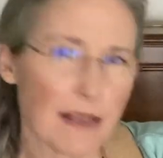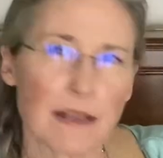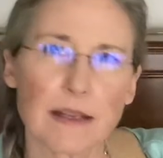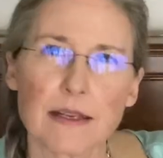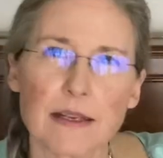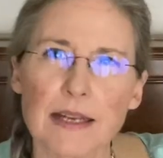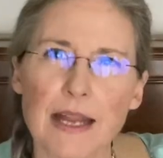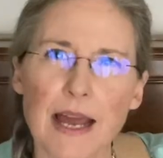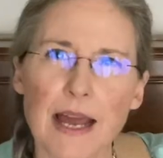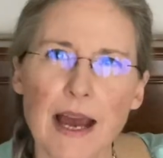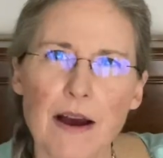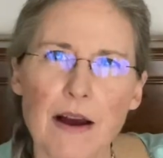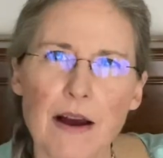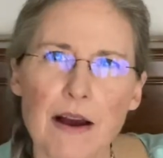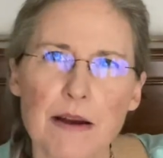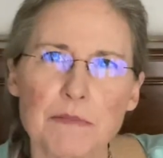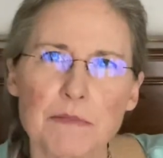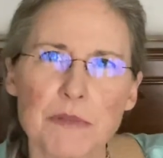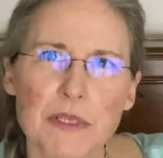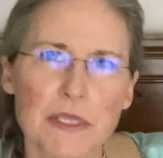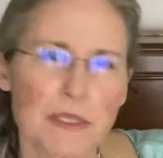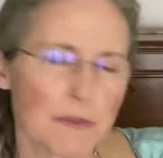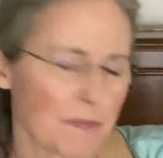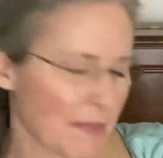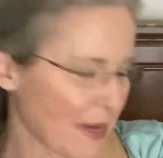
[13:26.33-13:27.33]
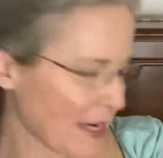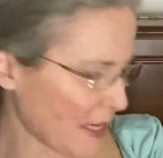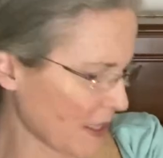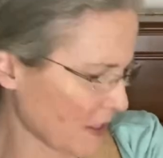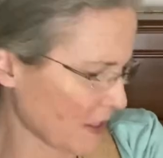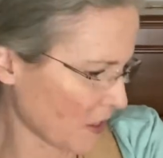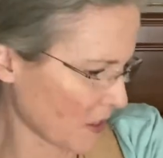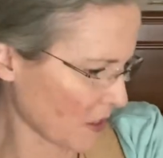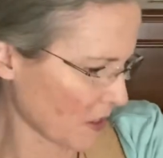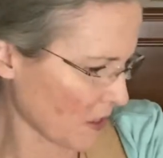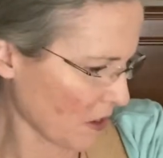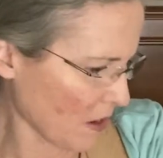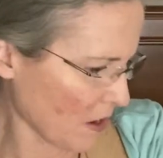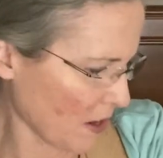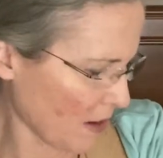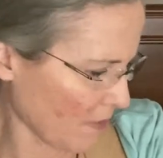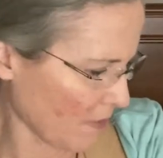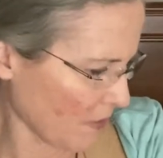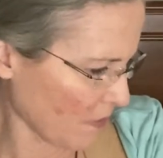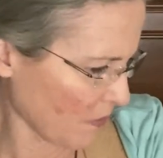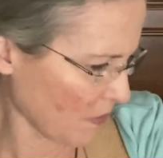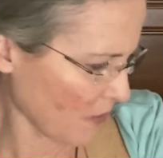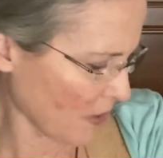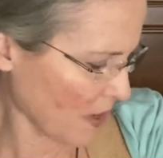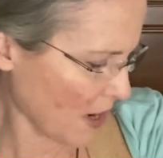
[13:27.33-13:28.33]
Now I'm just making sure I
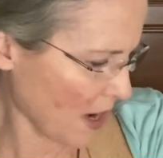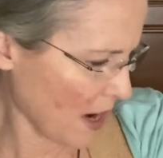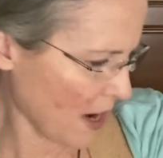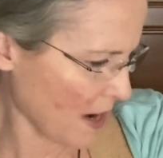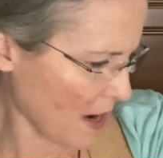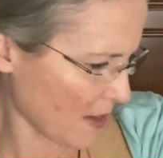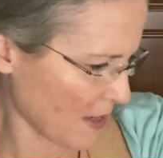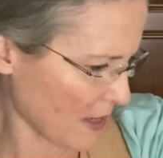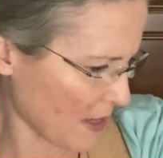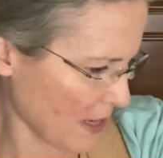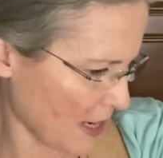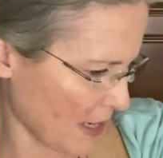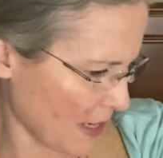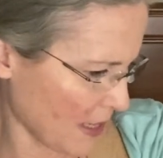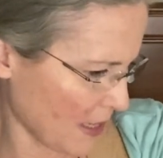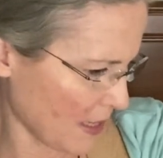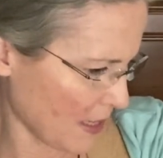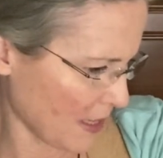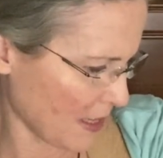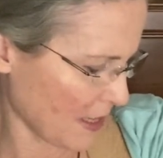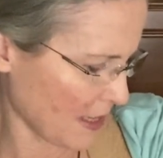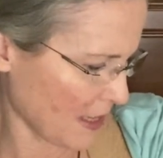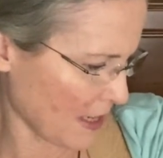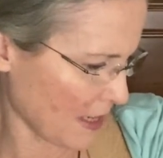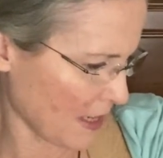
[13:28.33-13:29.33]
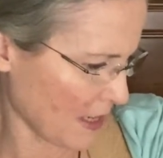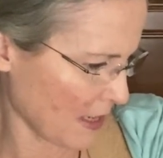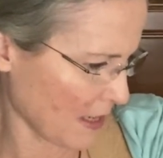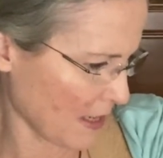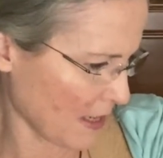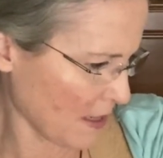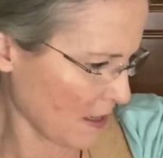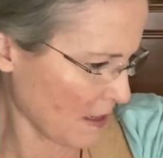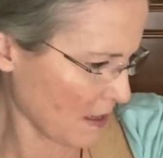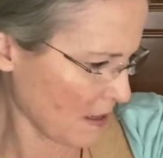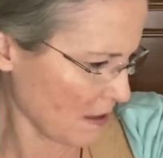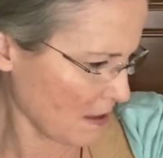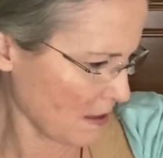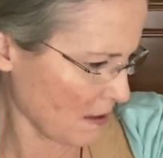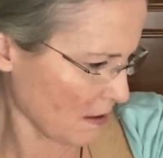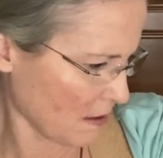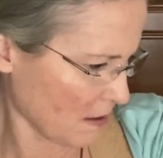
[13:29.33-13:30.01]
haven't forgotten anything.